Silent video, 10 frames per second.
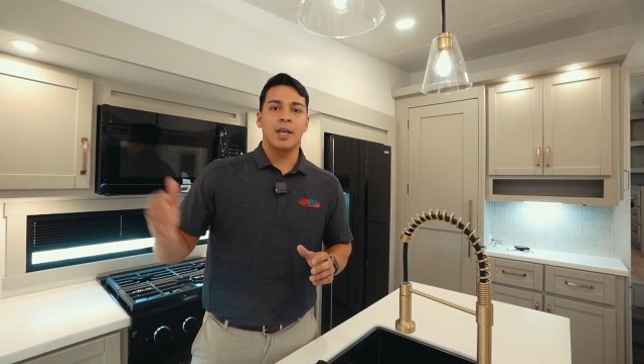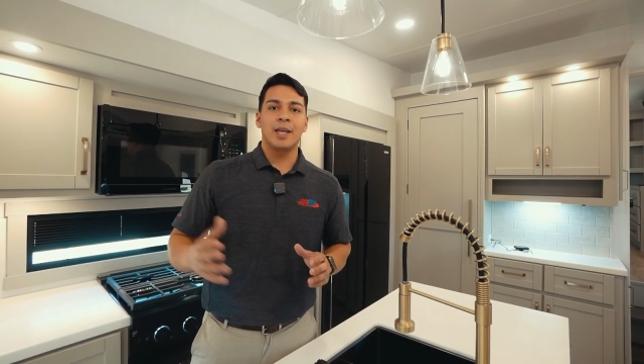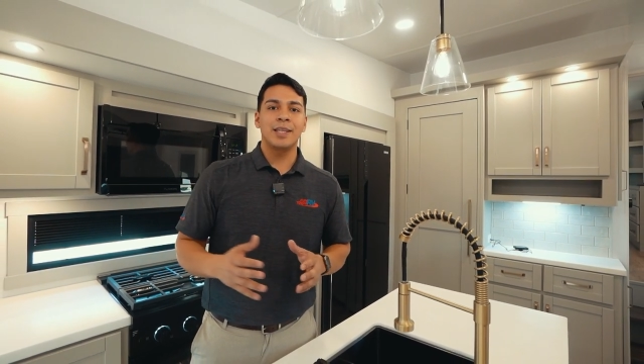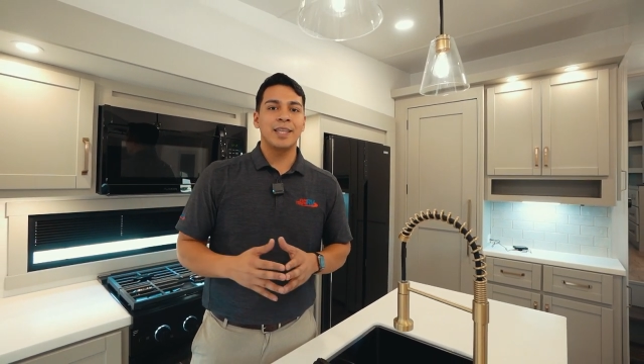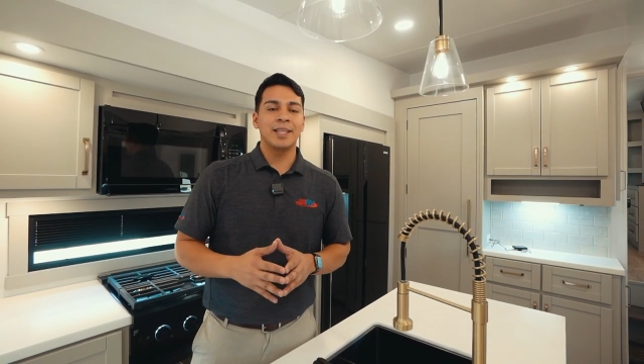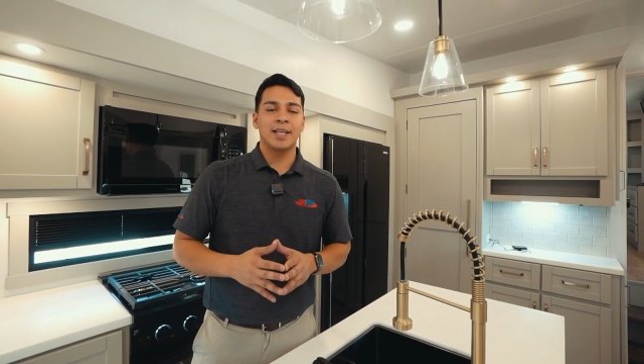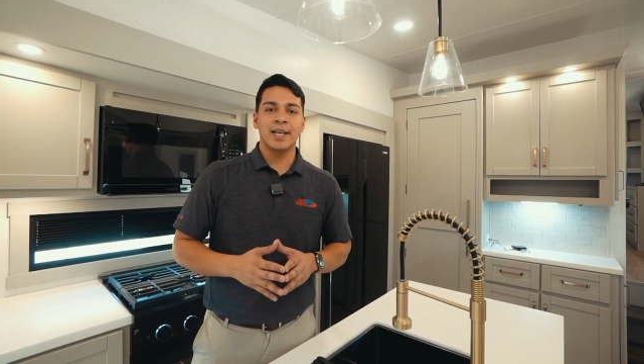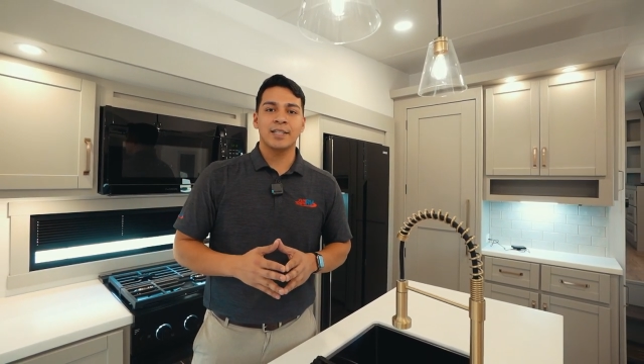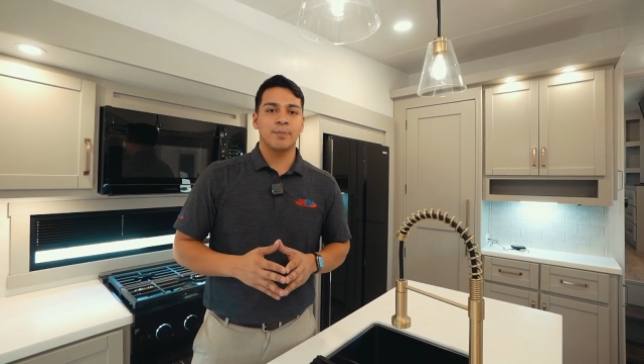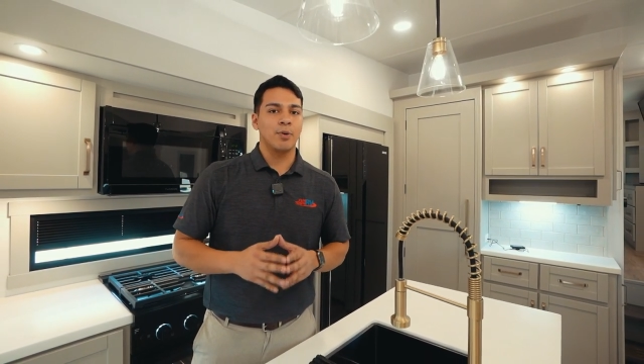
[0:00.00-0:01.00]
Anything
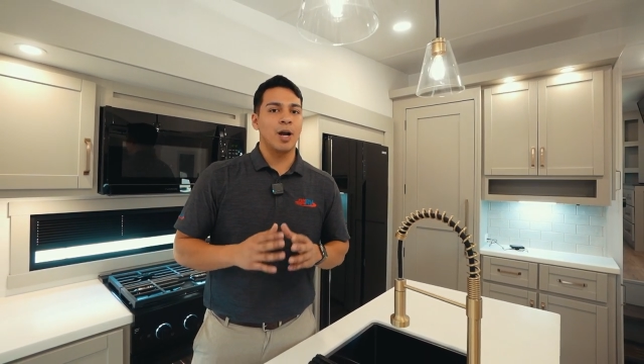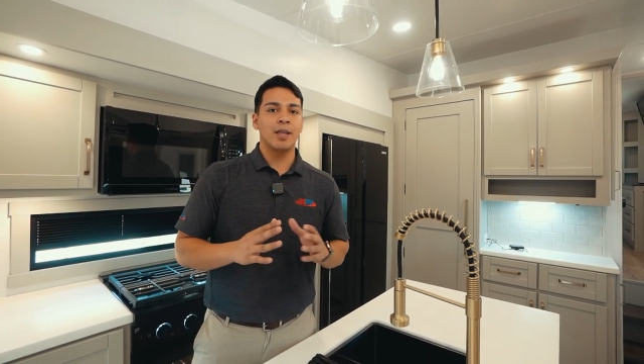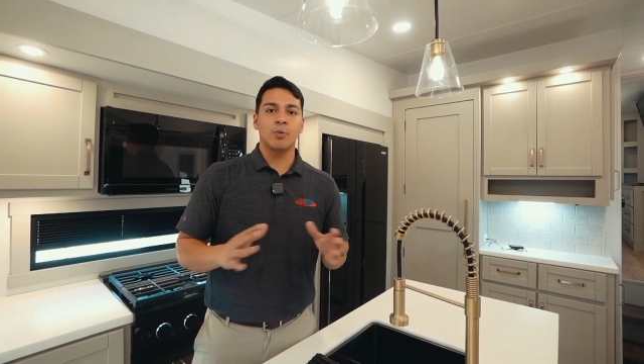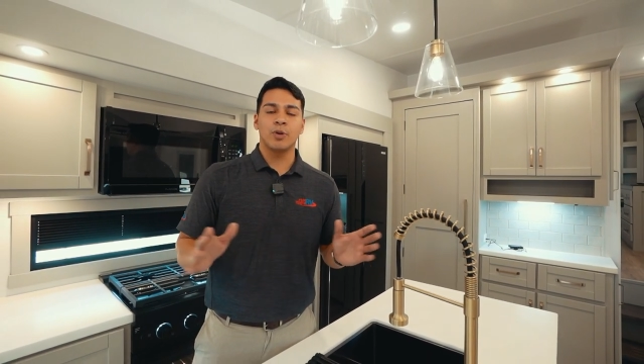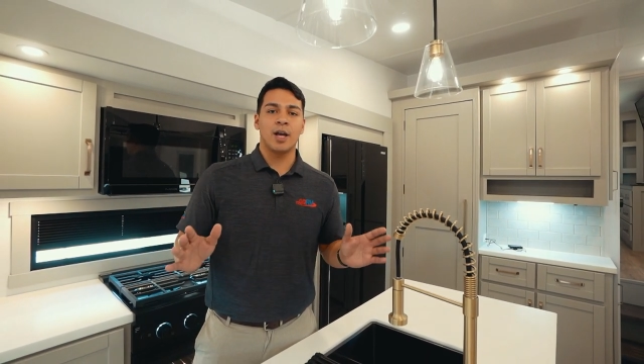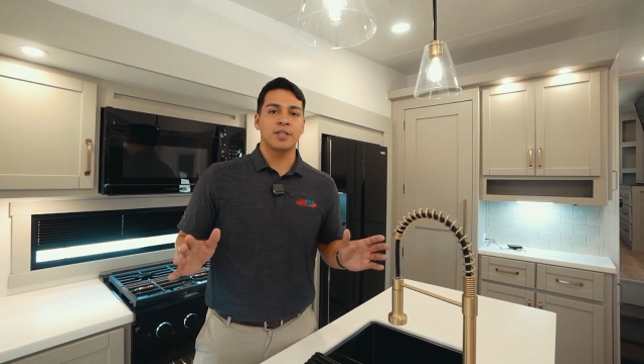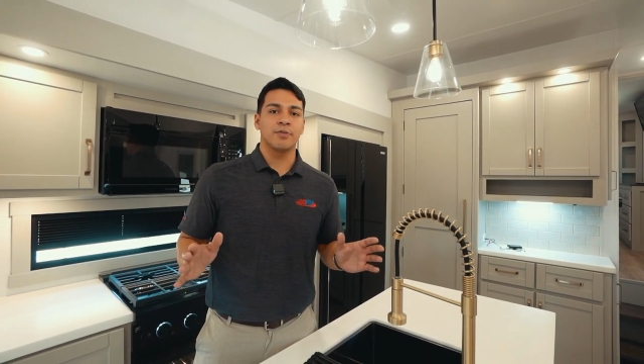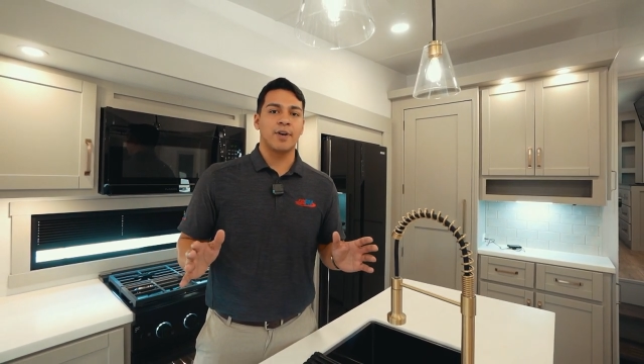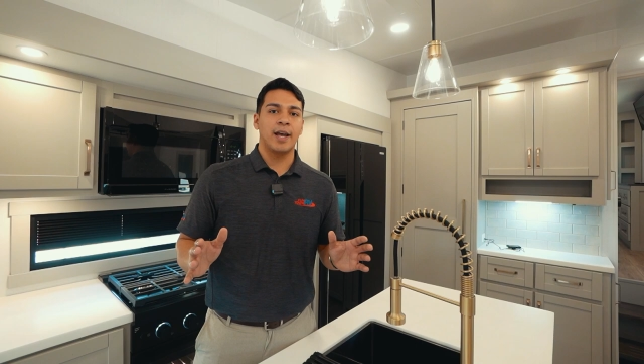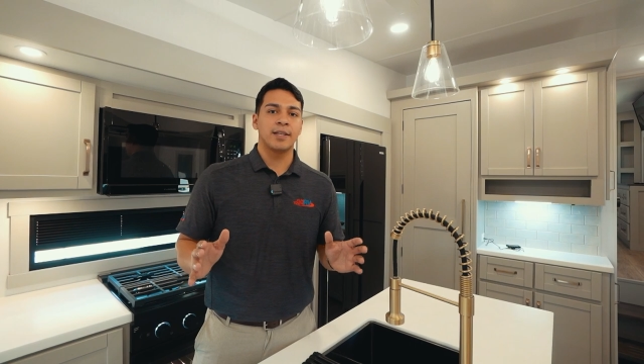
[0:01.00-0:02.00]
less probably will not
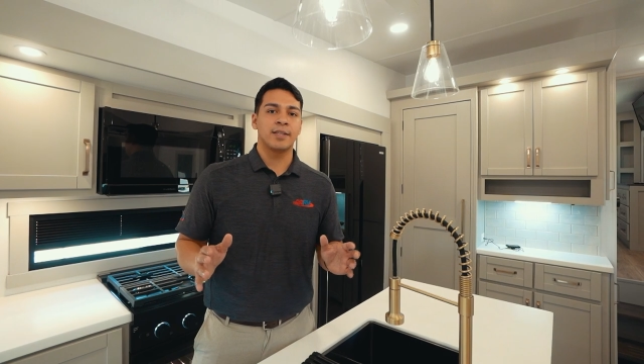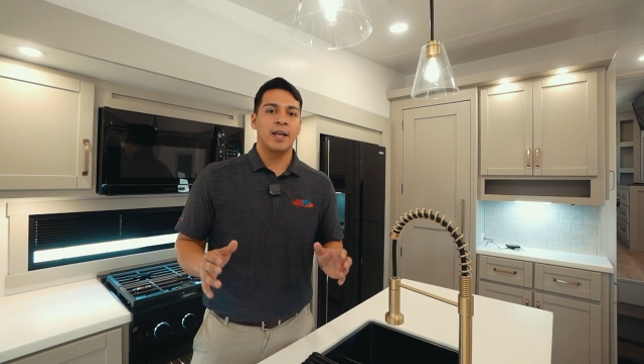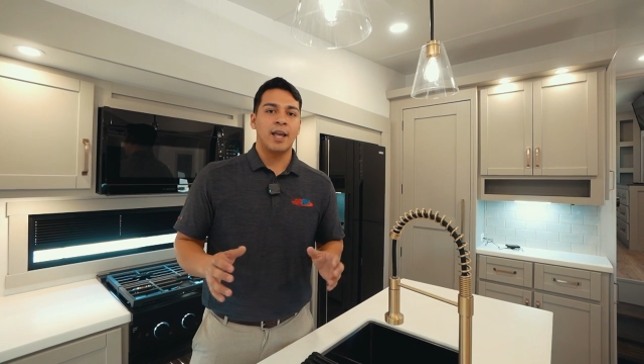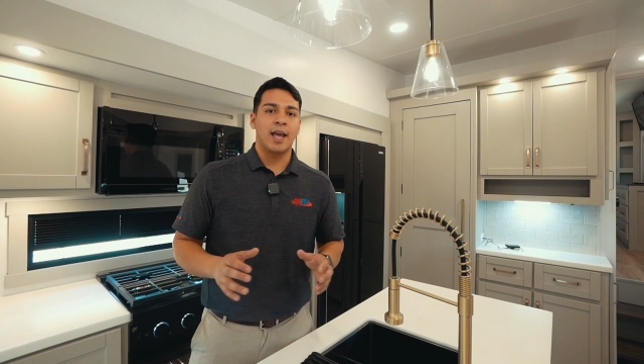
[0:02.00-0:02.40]
suffice.